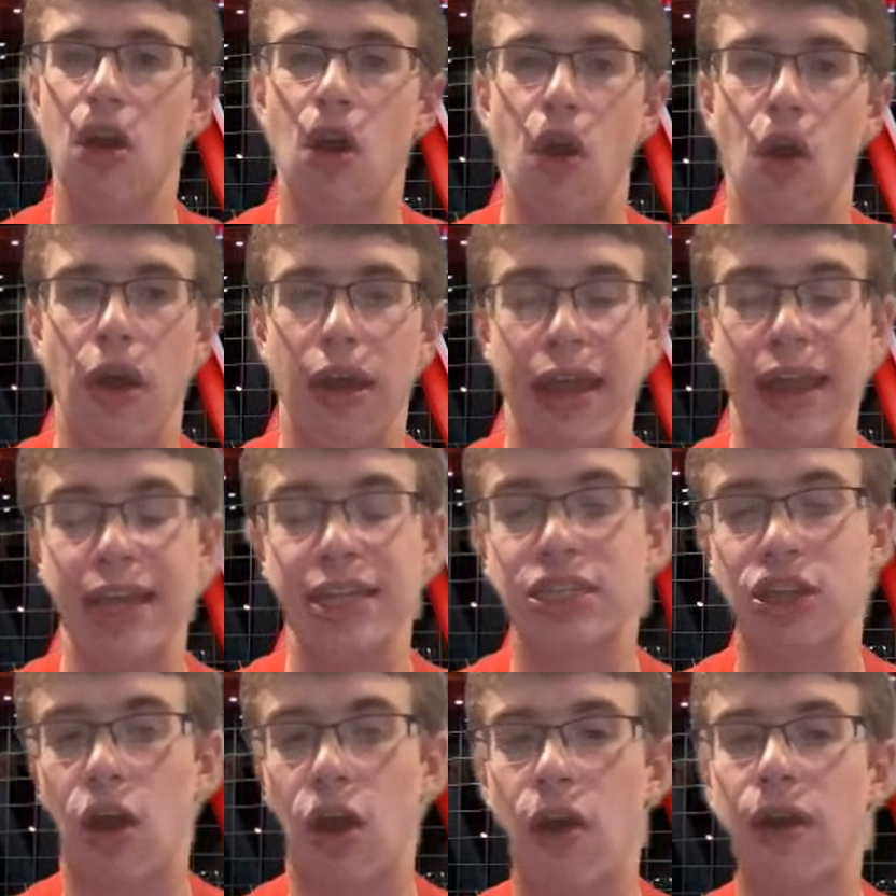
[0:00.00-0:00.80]

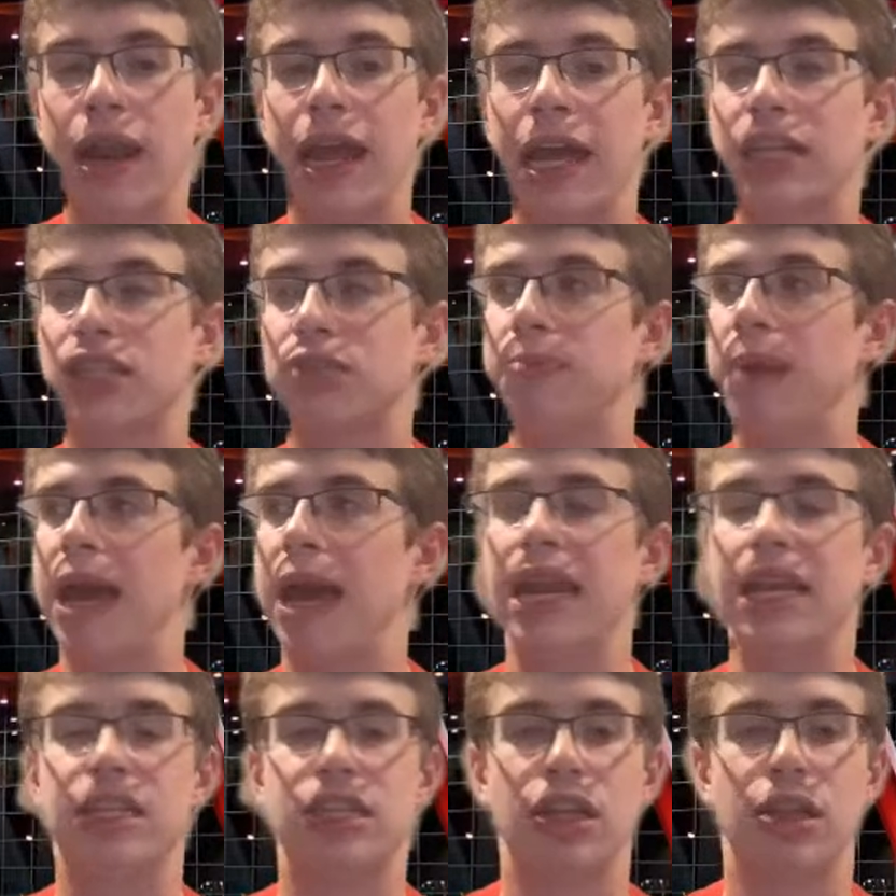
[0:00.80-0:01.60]
He's already
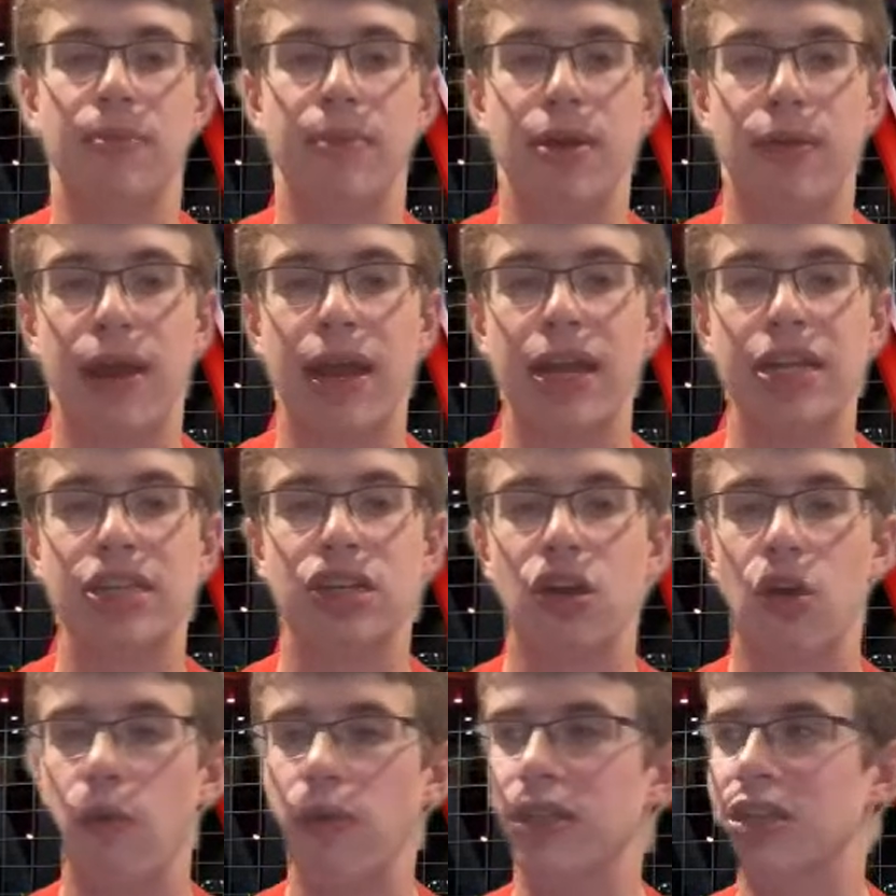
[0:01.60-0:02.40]
expanding to the mid-range.
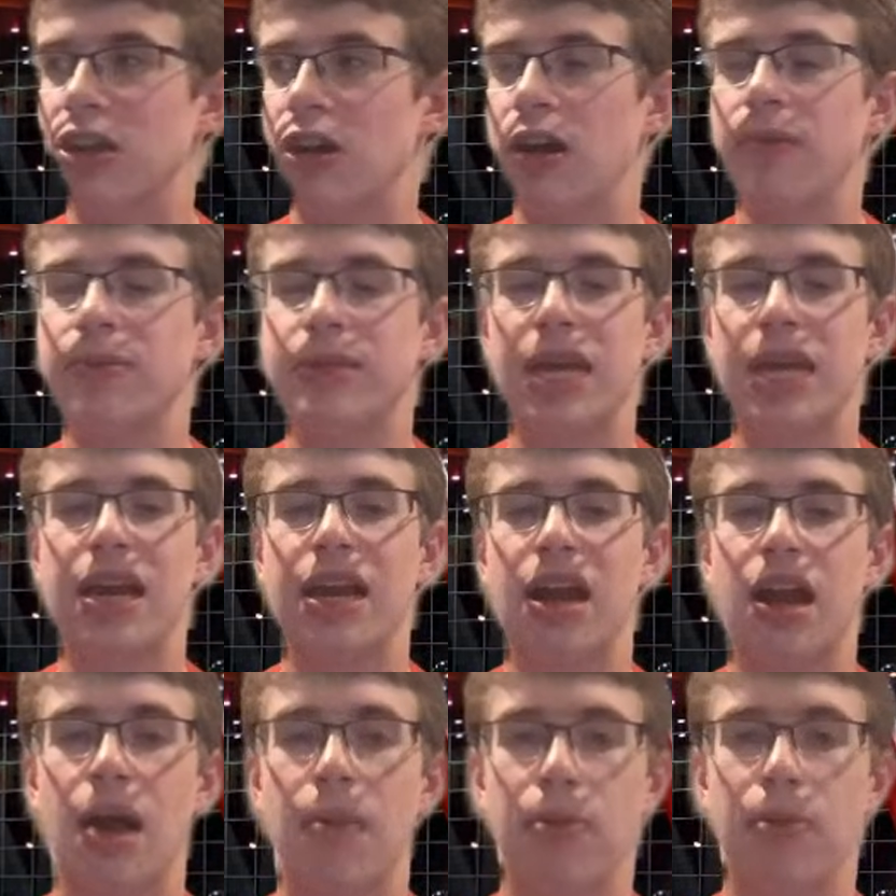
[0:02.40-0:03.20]
We saw him take a
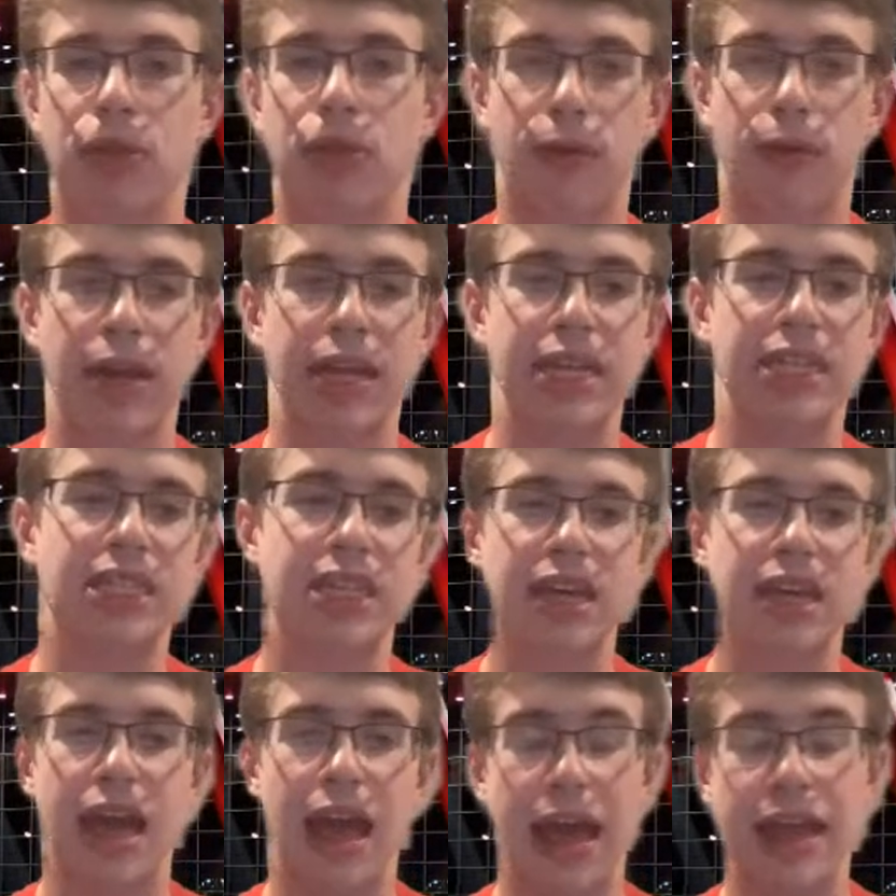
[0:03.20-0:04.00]
couple threes
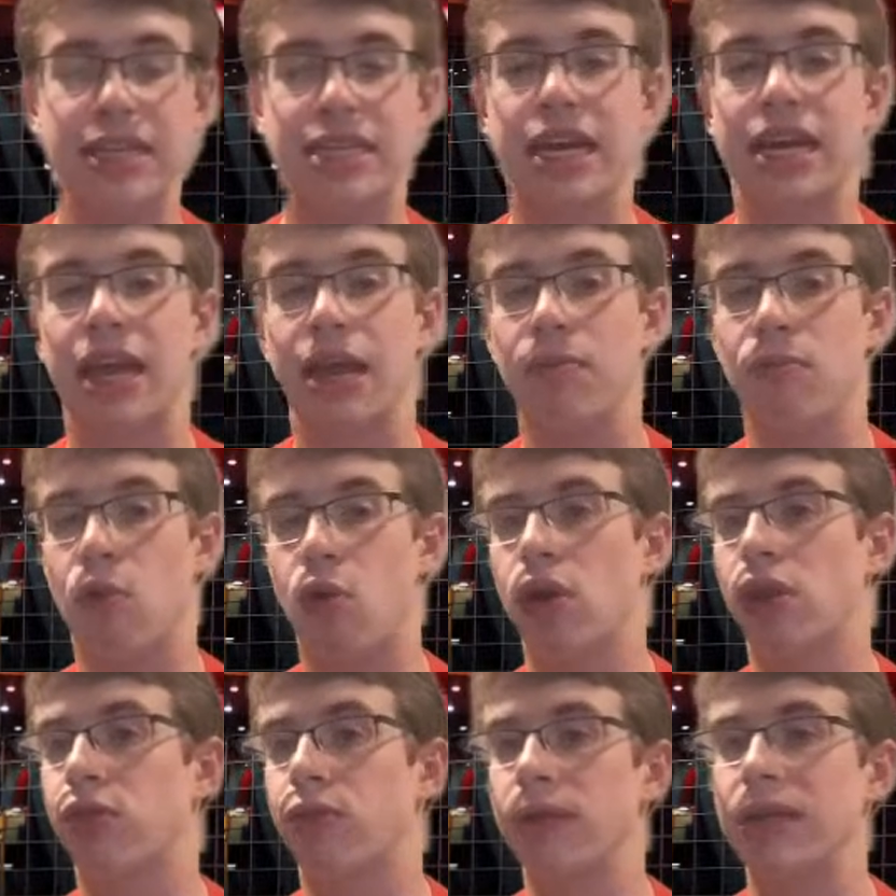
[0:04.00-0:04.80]
and taking
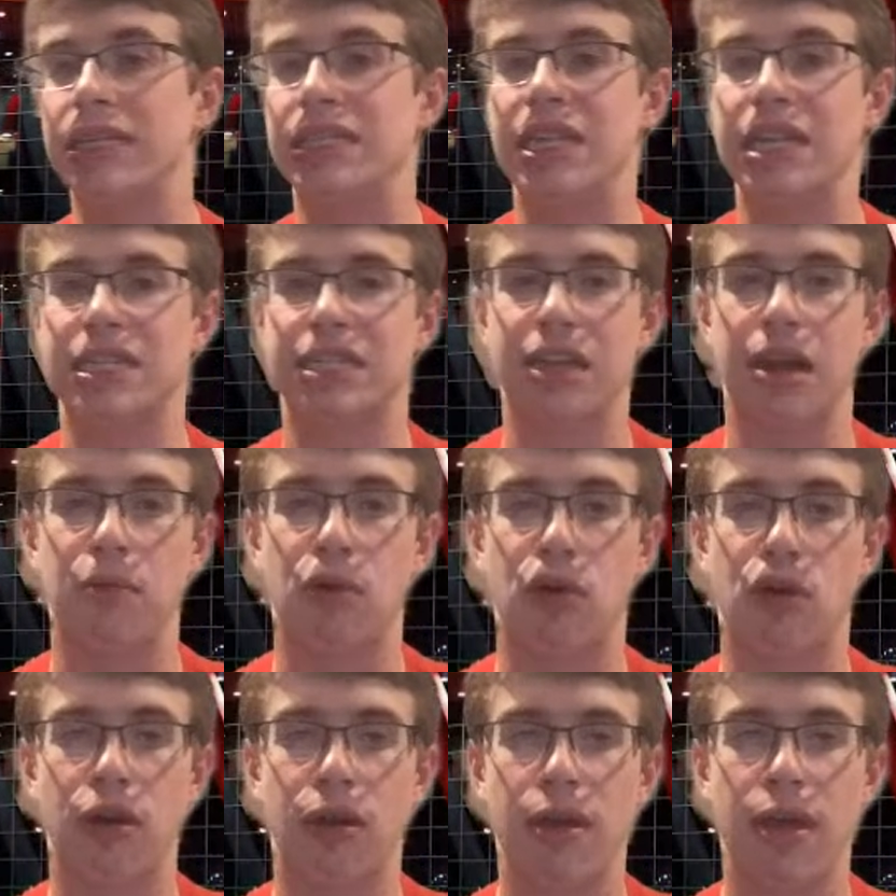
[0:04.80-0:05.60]
more threes this
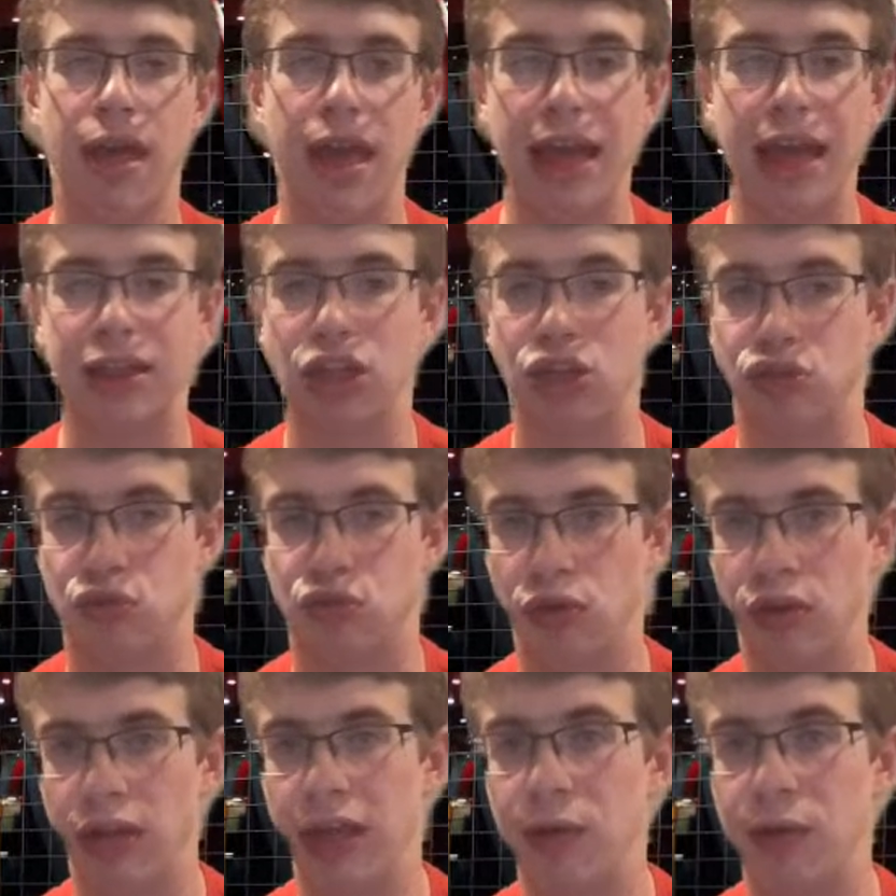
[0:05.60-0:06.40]
summer at the
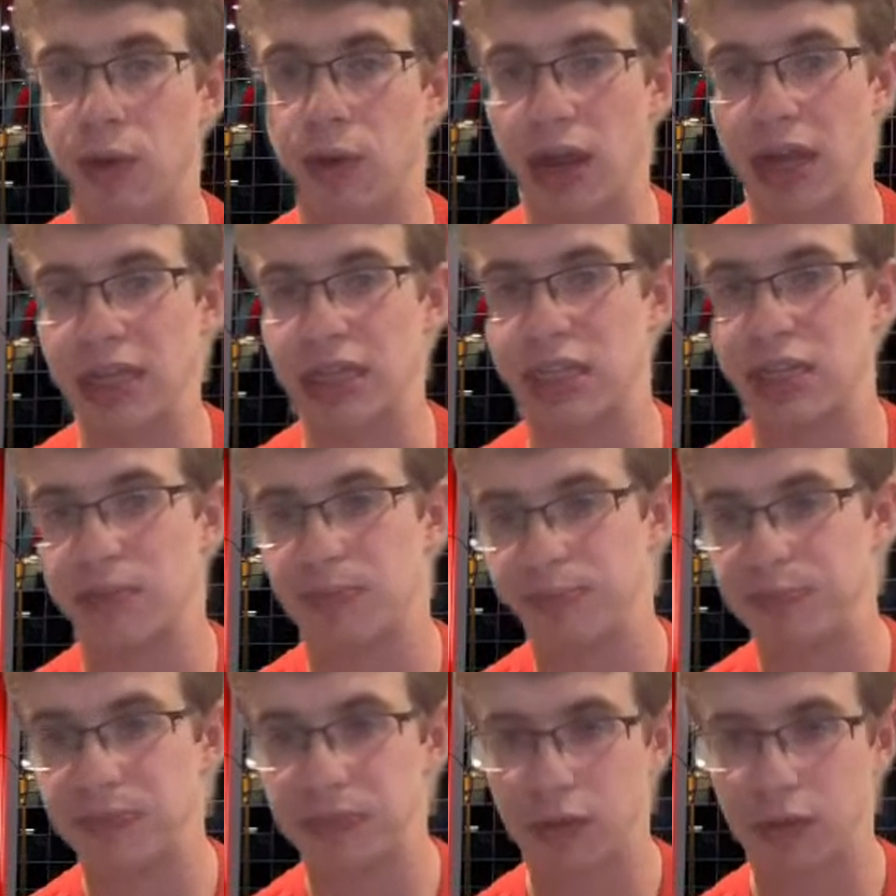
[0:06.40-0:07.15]
Drew League runs.